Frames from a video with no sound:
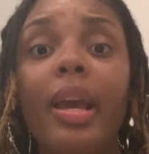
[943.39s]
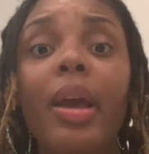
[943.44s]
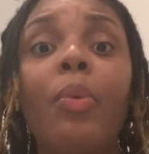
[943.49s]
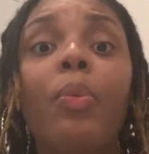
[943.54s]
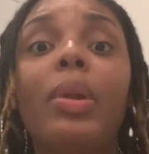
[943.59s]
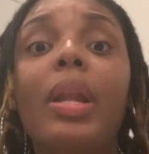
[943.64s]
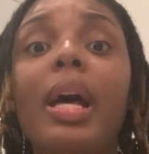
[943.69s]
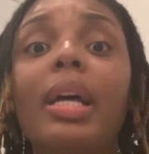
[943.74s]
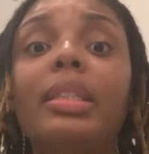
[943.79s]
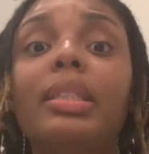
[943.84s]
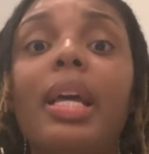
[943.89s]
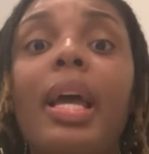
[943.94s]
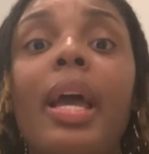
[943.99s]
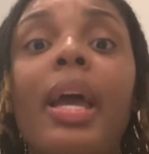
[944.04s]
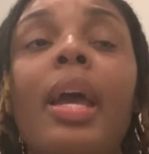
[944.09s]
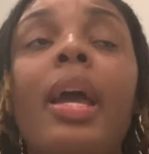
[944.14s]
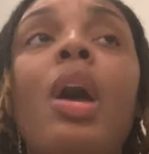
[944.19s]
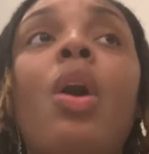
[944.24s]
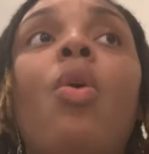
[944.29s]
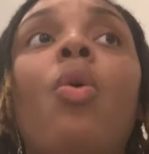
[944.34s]
And when I
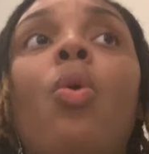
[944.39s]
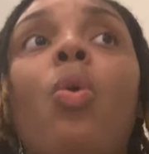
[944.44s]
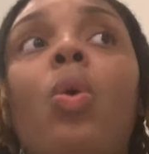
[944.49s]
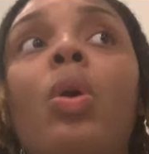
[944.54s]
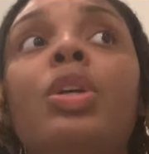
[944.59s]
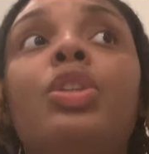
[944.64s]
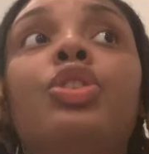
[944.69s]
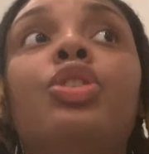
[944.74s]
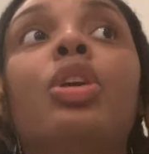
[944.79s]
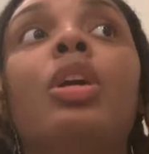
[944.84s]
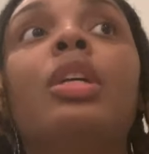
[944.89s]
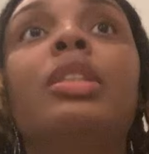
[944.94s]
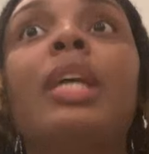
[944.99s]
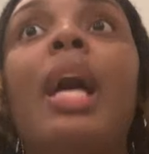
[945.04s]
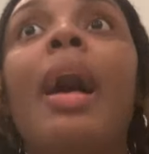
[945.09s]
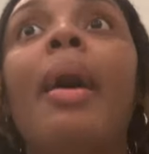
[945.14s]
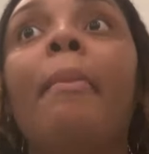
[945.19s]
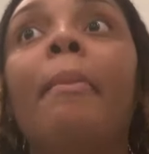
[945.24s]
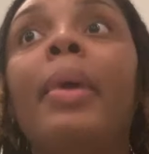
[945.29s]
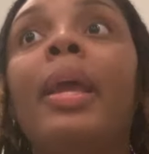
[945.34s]
say on drugs,
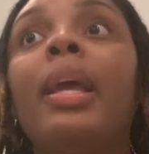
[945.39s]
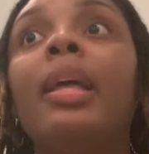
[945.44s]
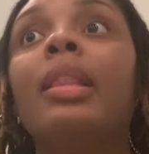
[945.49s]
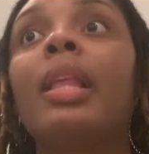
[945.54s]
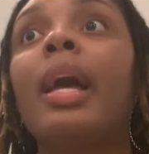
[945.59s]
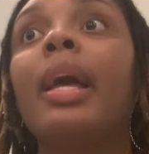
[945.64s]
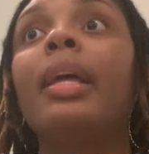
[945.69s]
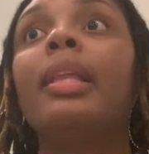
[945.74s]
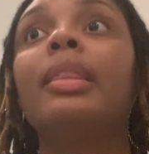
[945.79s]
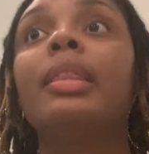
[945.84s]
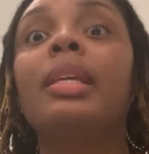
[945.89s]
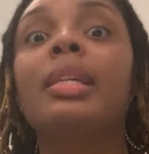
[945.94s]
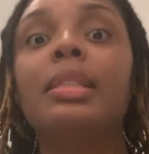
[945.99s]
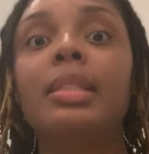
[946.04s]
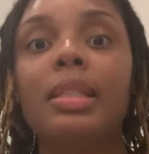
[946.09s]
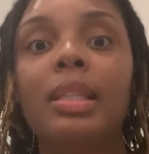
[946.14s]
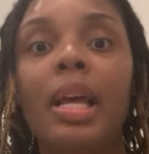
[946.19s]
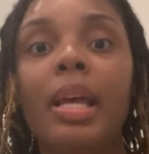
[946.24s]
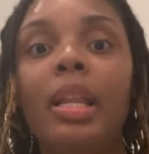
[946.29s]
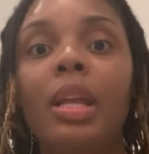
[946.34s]
I mean like this
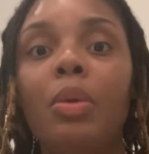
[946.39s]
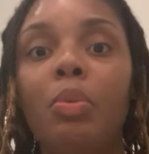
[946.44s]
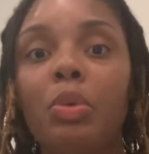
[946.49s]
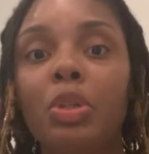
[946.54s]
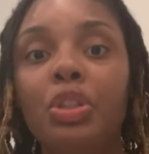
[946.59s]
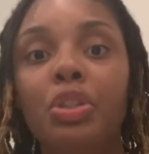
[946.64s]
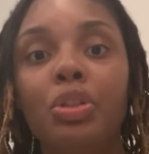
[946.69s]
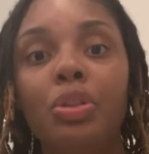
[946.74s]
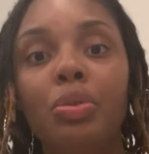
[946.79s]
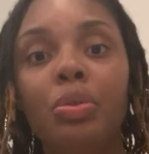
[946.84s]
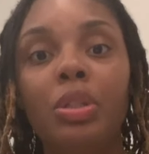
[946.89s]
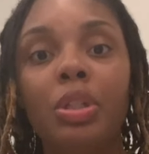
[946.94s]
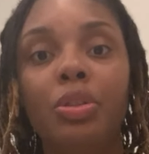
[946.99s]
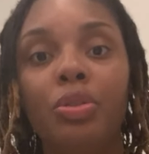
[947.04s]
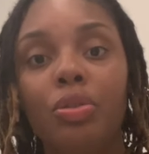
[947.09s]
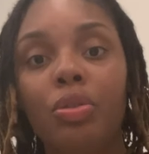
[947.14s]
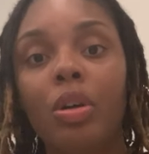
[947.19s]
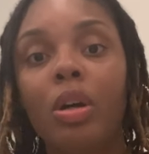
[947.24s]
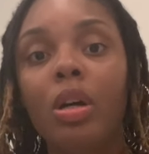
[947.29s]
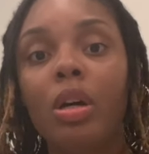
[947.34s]
lady was using
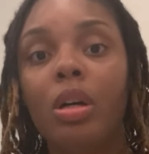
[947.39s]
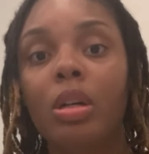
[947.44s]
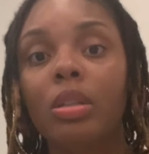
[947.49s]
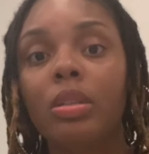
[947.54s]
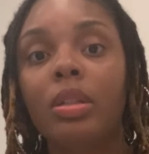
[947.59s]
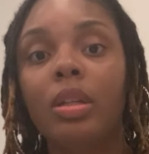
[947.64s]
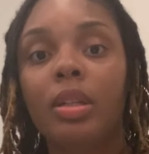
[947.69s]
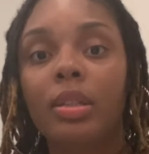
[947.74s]
drugs